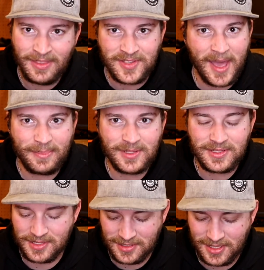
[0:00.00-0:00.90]
This
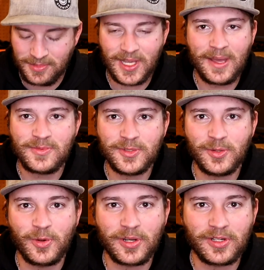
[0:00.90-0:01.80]
happens sometimes when
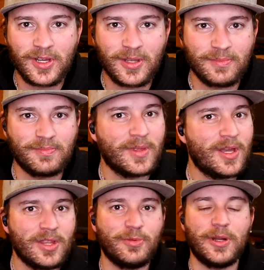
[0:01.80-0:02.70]
you're working on
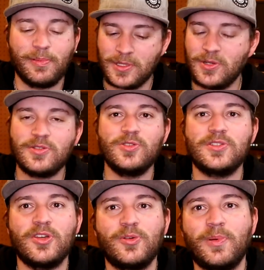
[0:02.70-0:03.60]
3D printers and
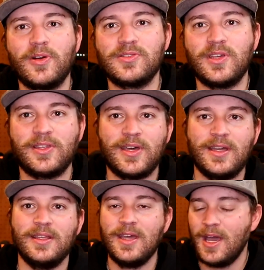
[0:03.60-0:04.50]
just other parts like
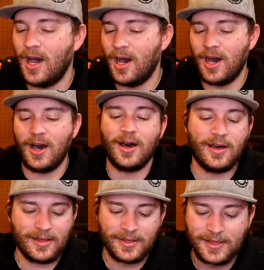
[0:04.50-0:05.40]
that.
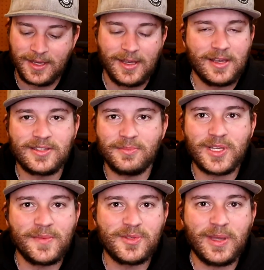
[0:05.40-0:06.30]

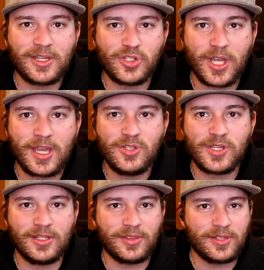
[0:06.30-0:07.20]
Sometimes you make a change
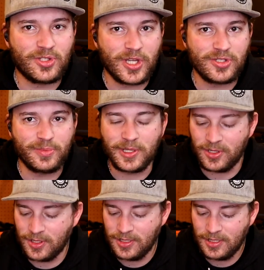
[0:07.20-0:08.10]
and you think the change will be
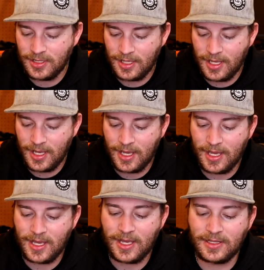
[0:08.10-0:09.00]
good,
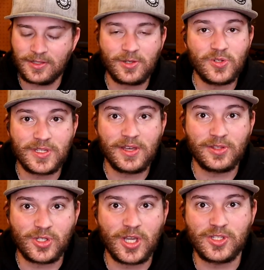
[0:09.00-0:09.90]
and it turns out
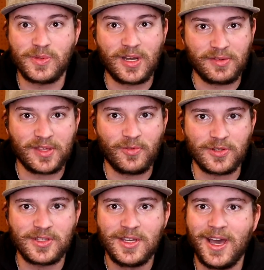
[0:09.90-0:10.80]
the change made everything worse.